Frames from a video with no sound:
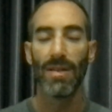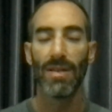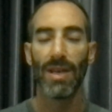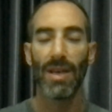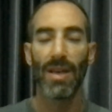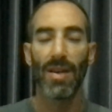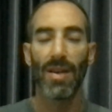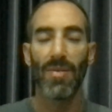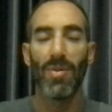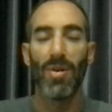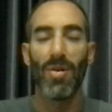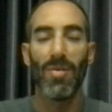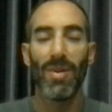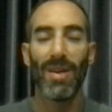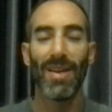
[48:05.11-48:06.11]
Take a
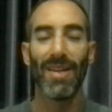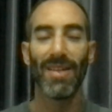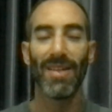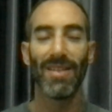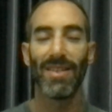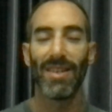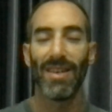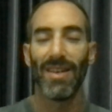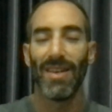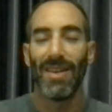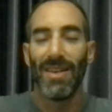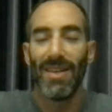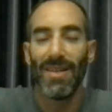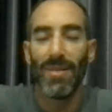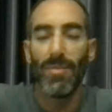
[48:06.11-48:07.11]
moment,
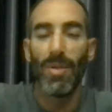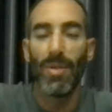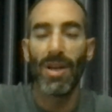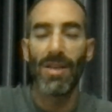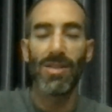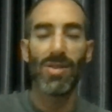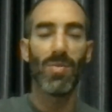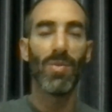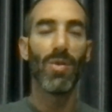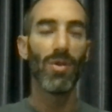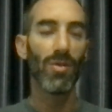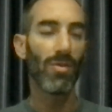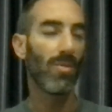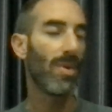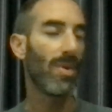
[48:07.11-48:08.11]
bring some
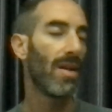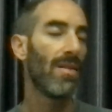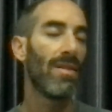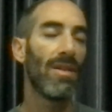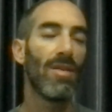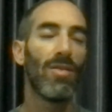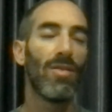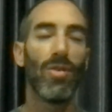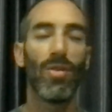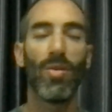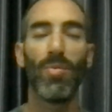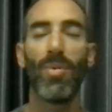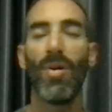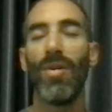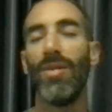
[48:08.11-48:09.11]
movement into
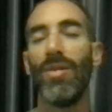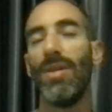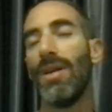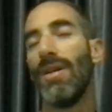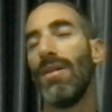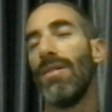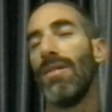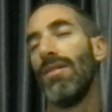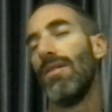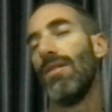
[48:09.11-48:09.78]
your body.